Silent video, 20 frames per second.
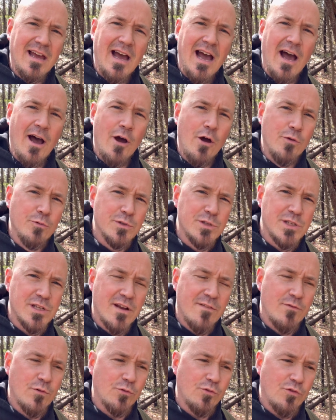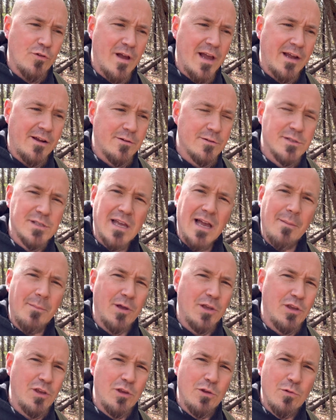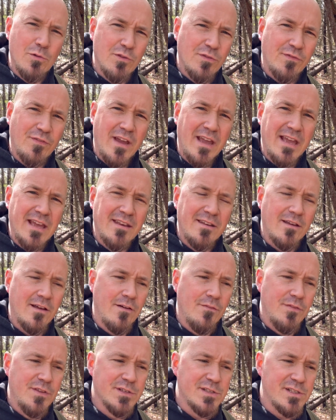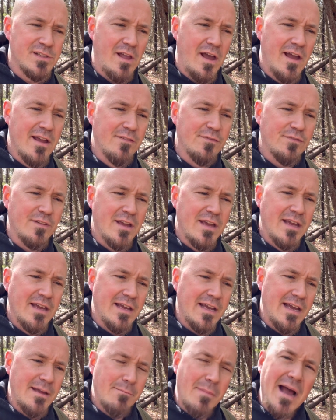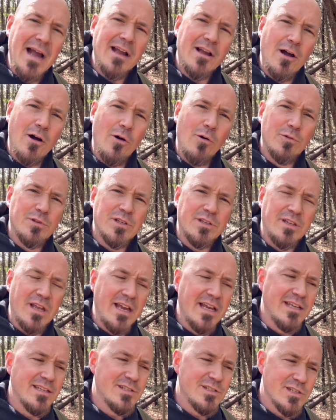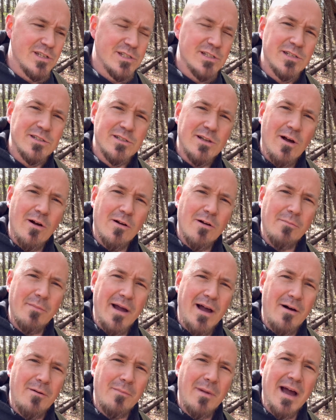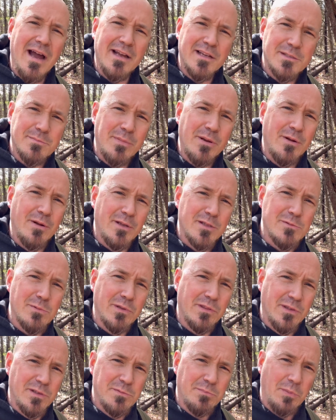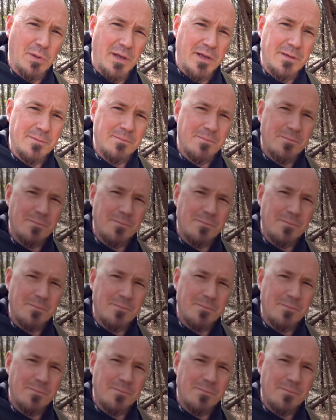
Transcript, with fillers: I own several trackers. I'm a huge fan of this knife. And my goal today is just to talk about my experience with this blade.